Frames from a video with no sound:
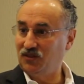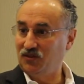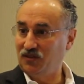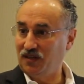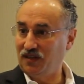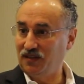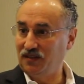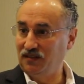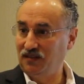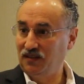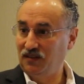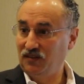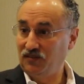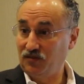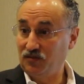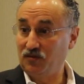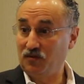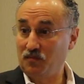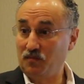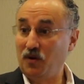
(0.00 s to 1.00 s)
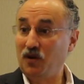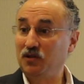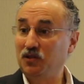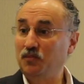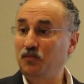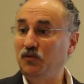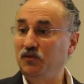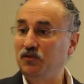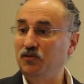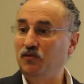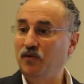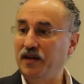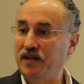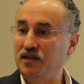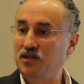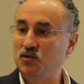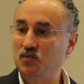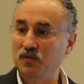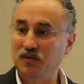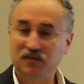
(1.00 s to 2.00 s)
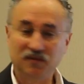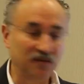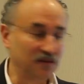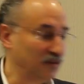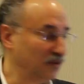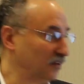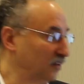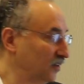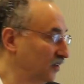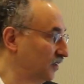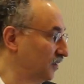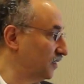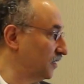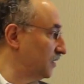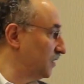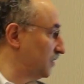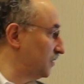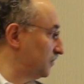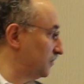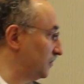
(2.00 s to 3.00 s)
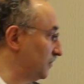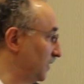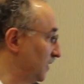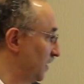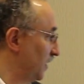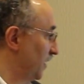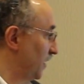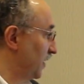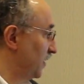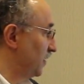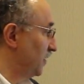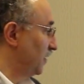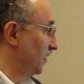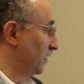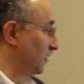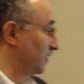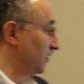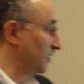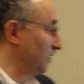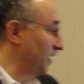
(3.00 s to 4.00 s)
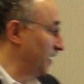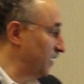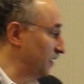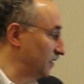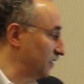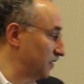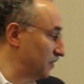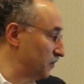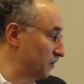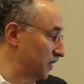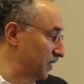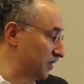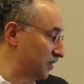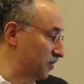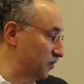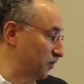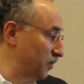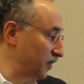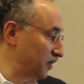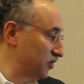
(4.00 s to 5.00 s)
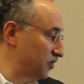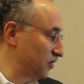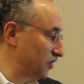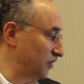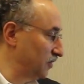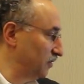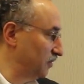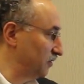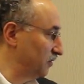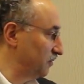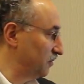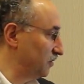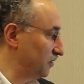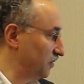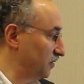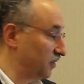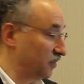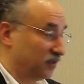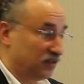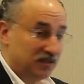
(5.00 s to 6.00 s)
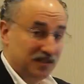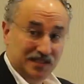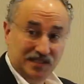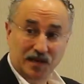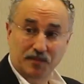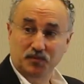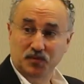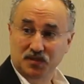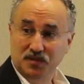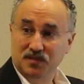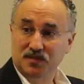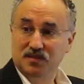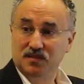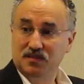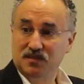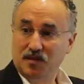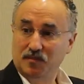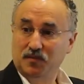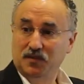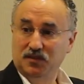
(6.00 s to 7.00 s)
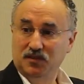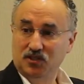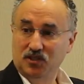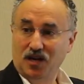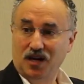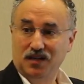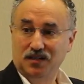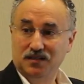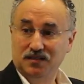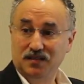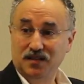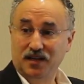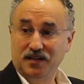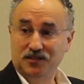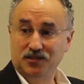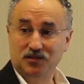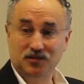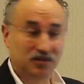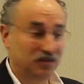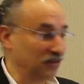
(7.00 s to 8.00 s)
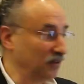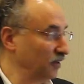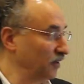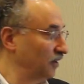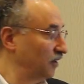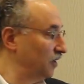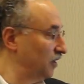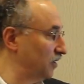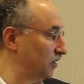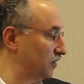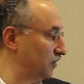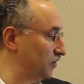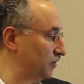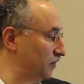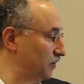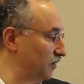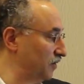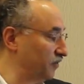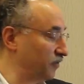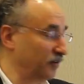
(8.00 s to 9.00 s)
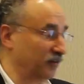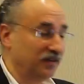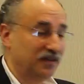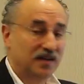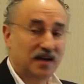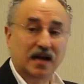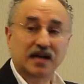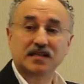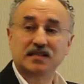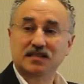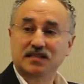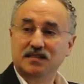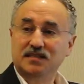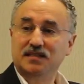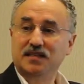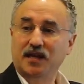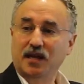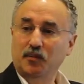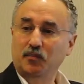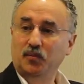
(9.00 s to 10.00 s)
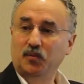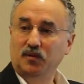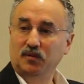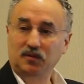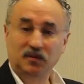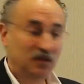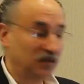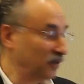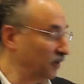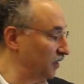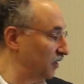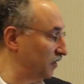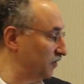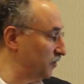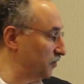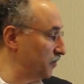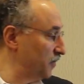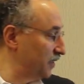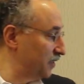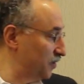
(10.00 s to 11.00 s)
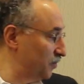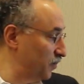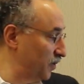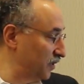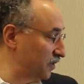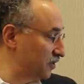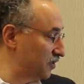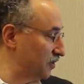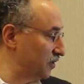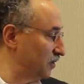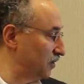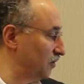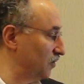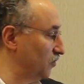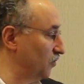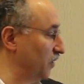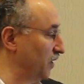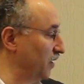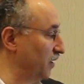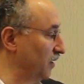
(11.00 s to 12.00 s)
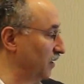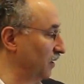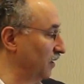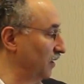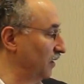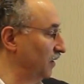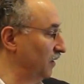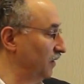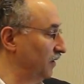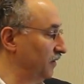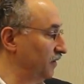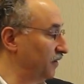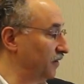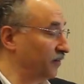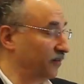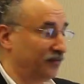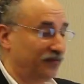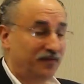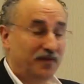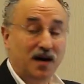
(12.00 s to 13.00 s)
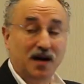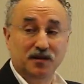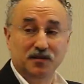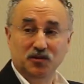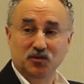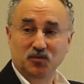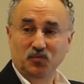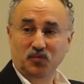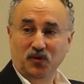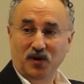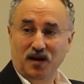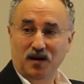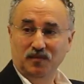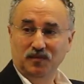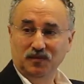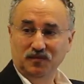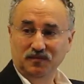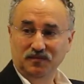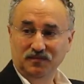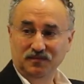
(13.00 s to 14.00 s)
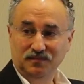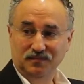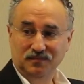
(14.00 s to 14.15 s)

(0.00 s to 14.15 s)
Okay. There are multiple derangements. And in the land of the mixed picture, sepsis and septic shock is actually a very nice example of a mixed picture where there's a volume problem,